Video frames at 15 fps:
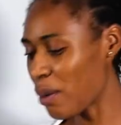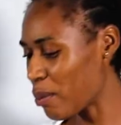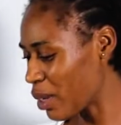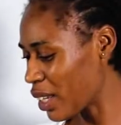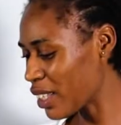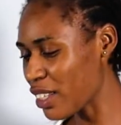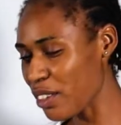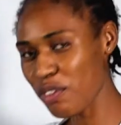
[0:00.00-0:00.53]

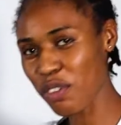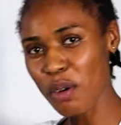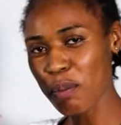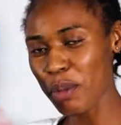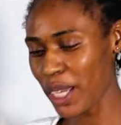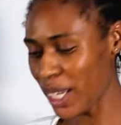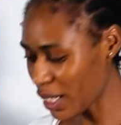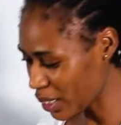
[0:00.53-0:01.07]
I'm
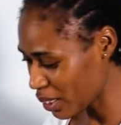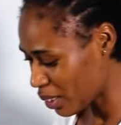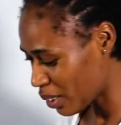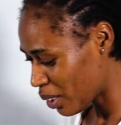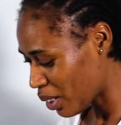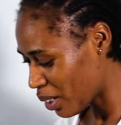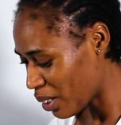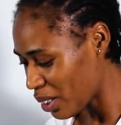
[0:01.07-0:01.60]
heatophobia,
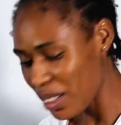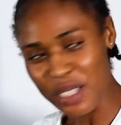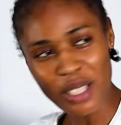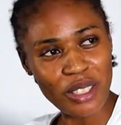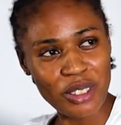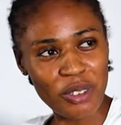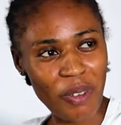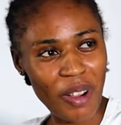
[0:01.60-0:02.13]

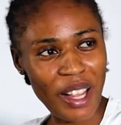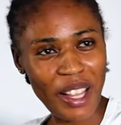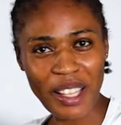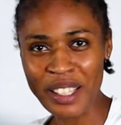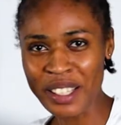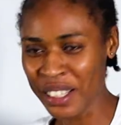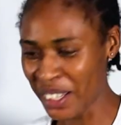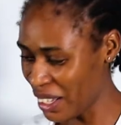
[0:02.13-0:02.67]
that's
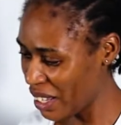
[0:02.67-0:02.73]
why